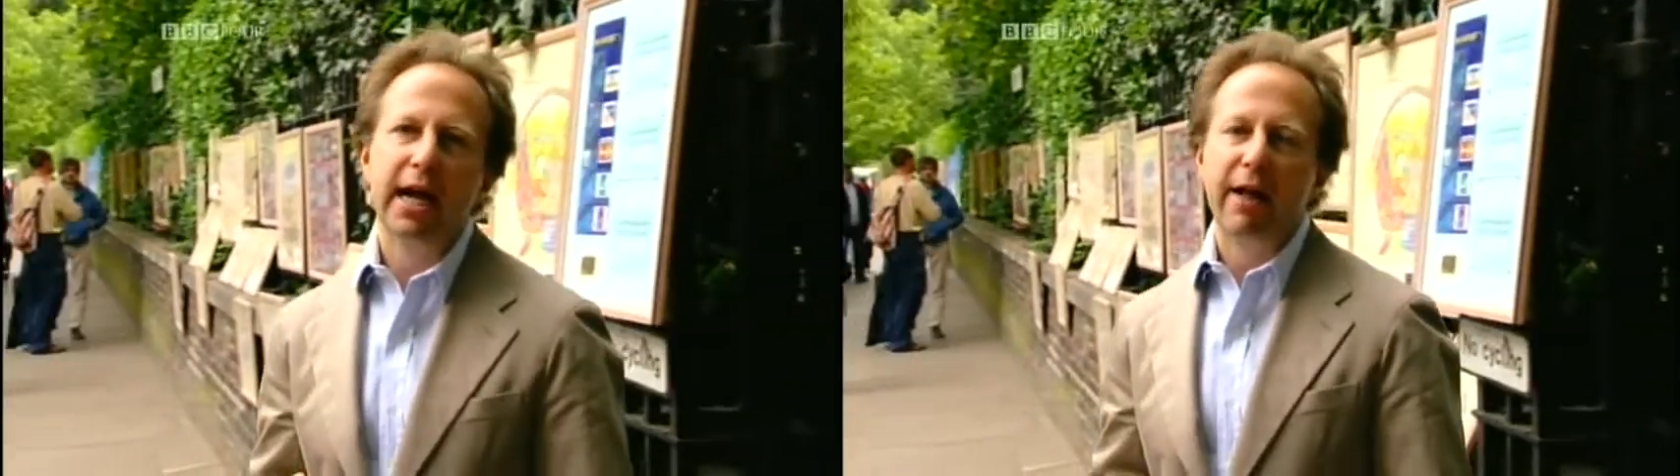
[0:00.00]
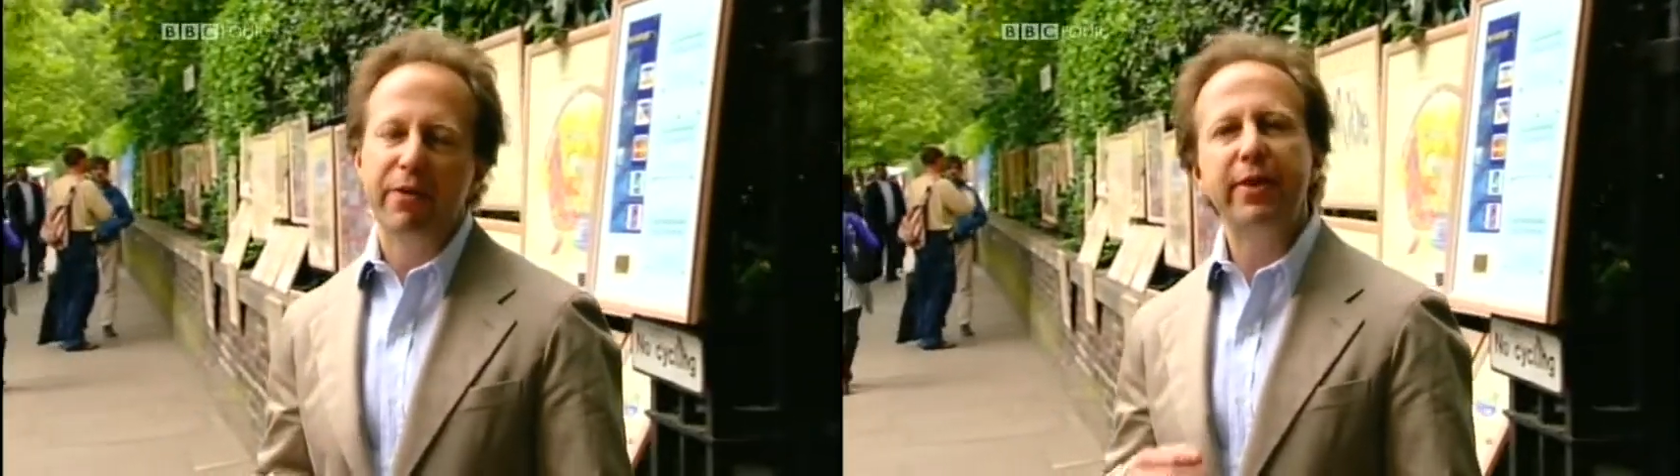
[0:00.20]

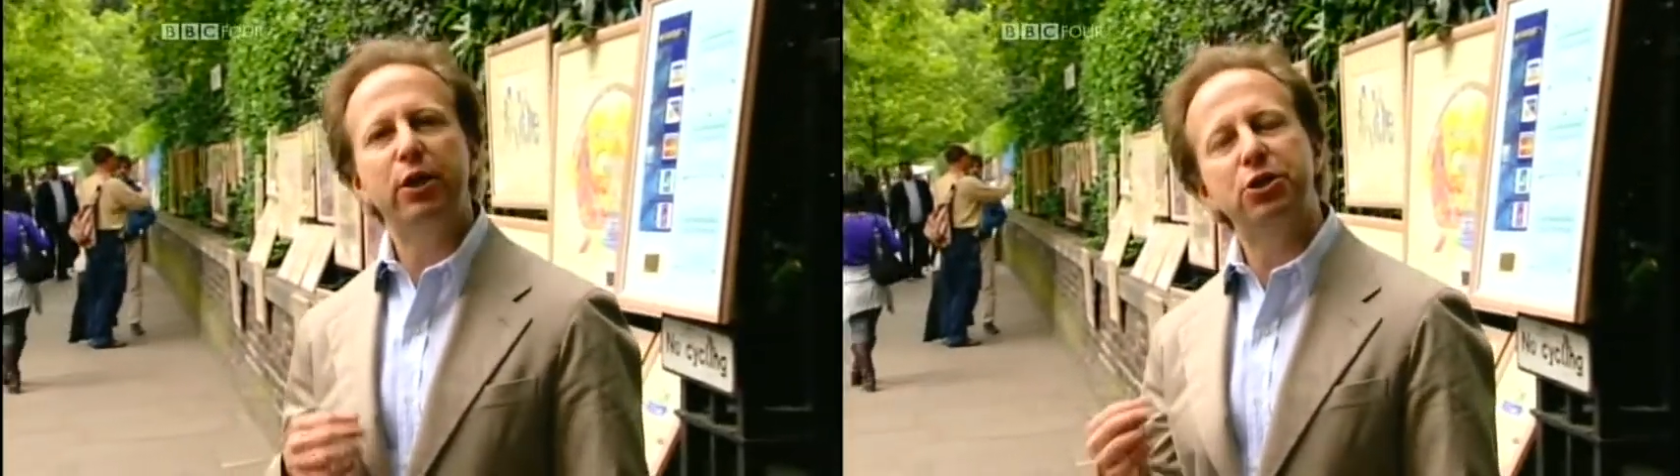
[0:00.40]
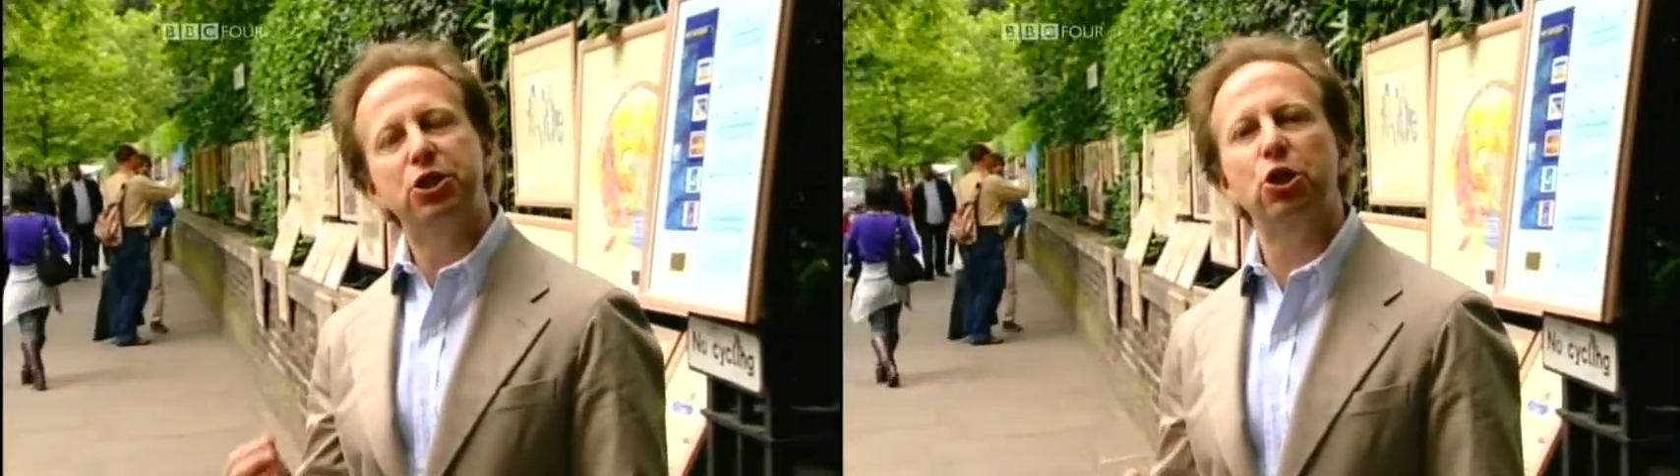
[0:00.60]
and then they
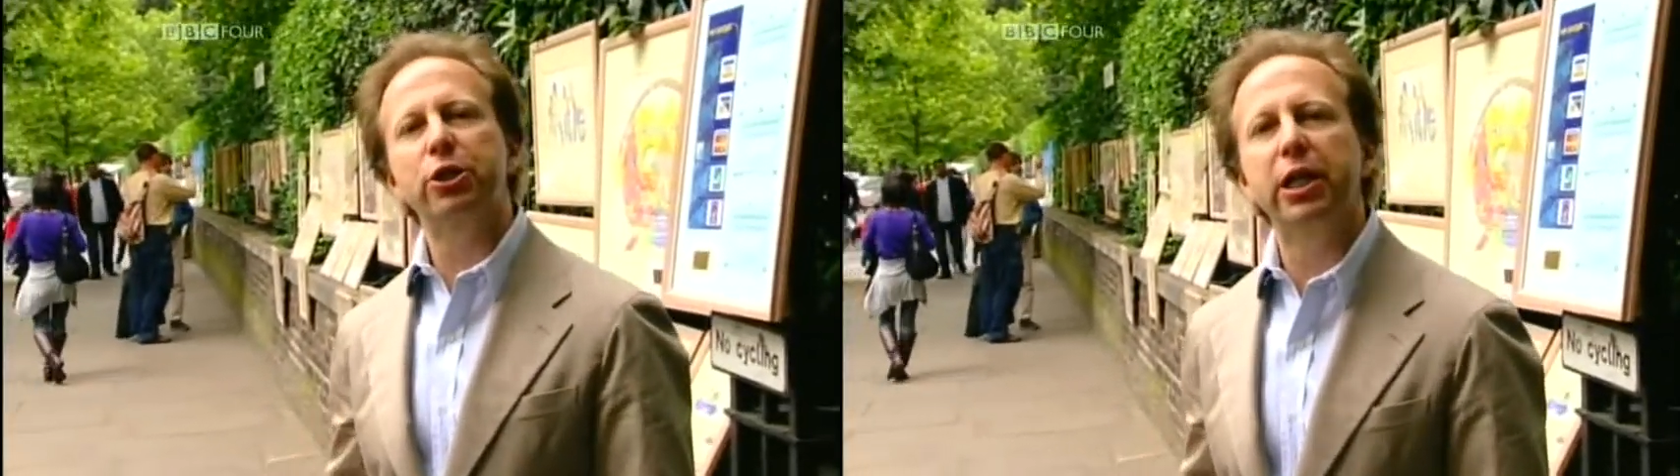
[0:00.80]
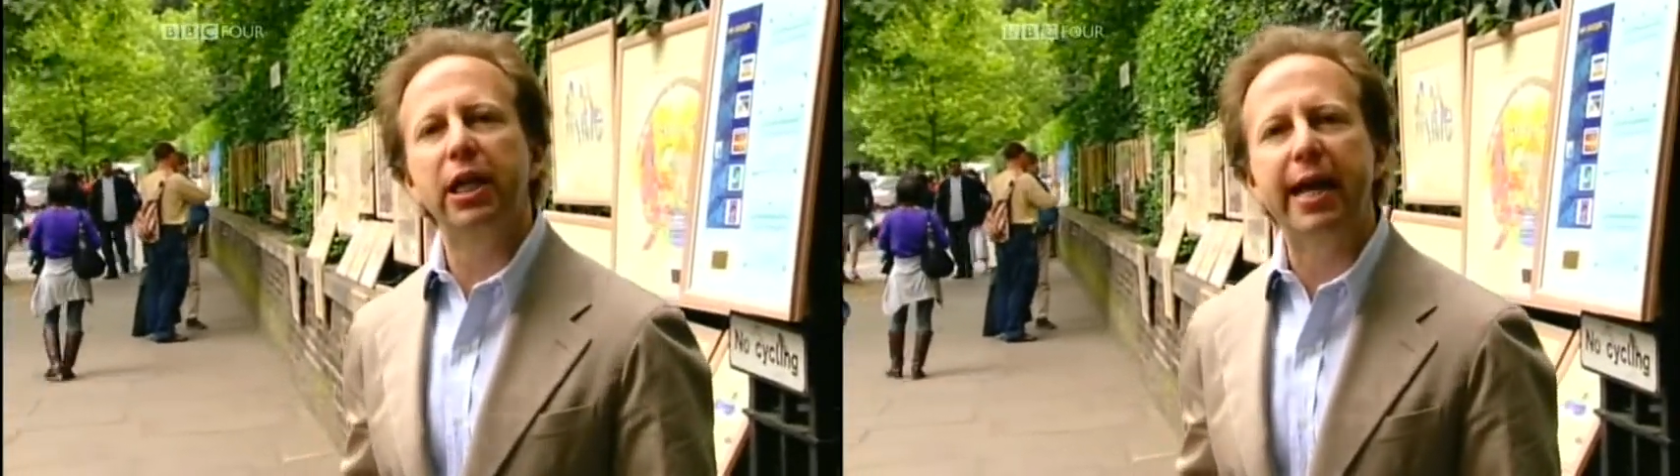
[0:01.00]
could
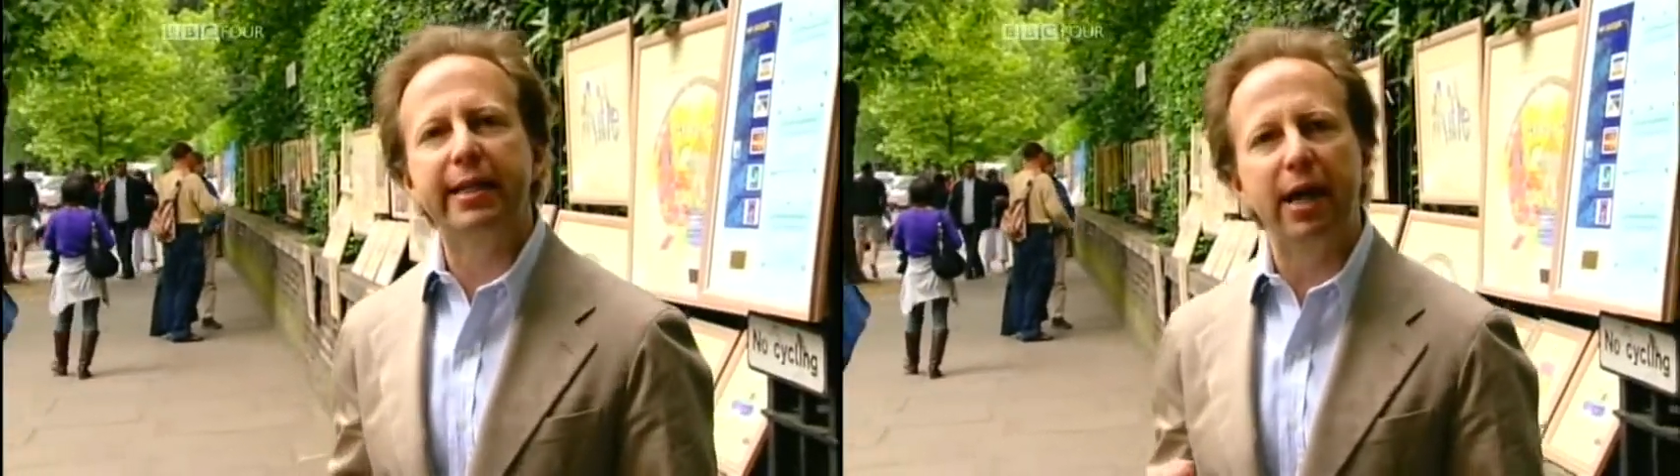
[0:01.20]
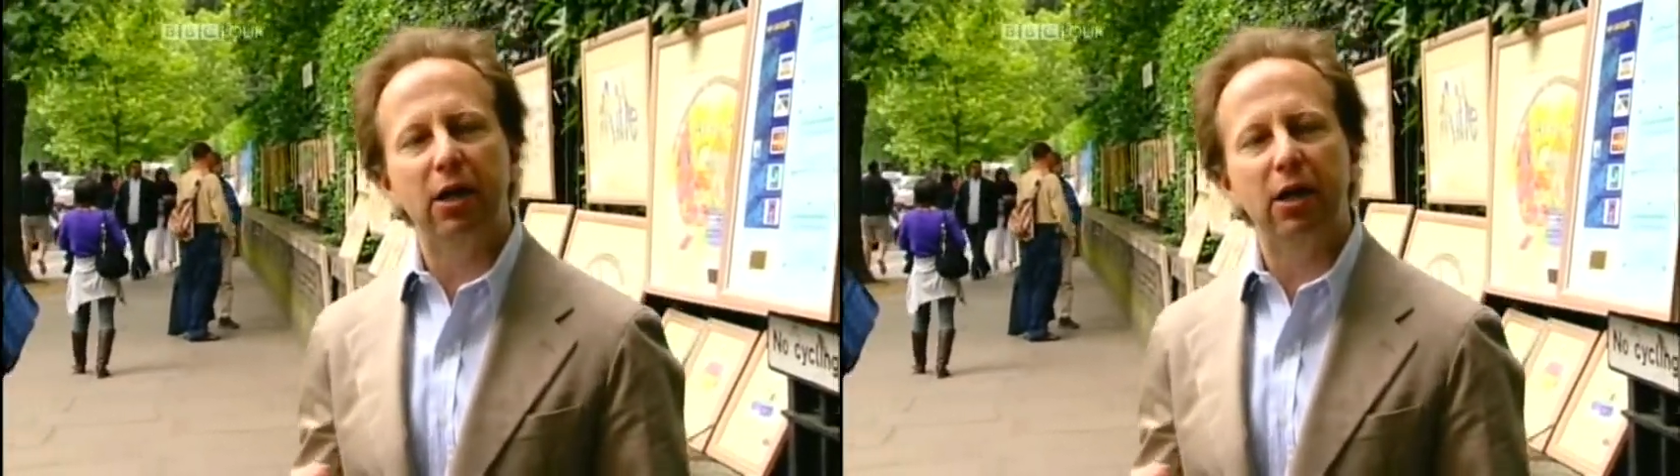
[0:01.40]
circulate their